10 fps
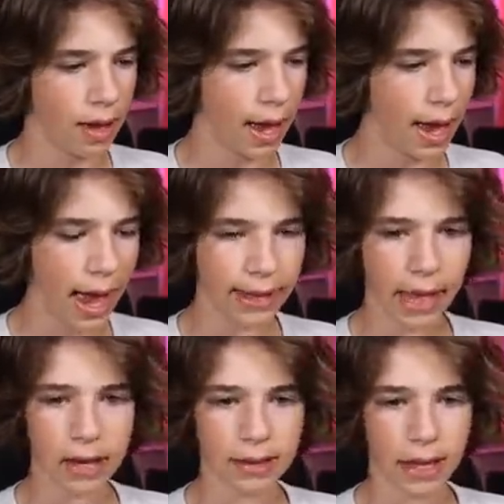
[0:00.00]
I, I, get
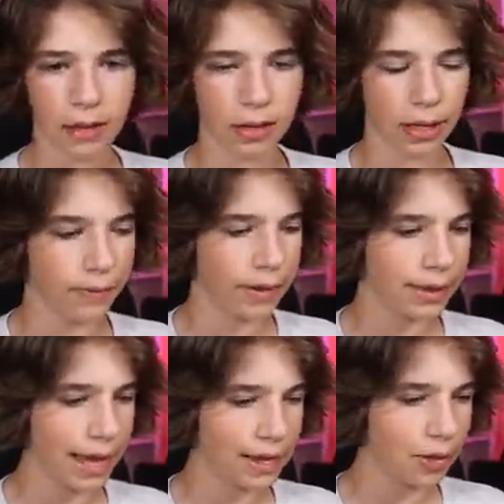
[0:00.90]
it that you're leaving.
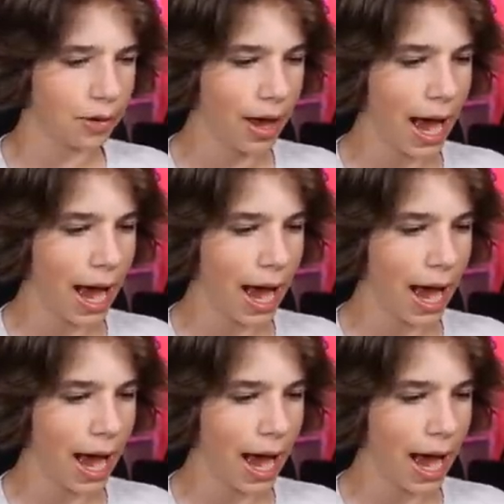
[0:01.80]
Thank you.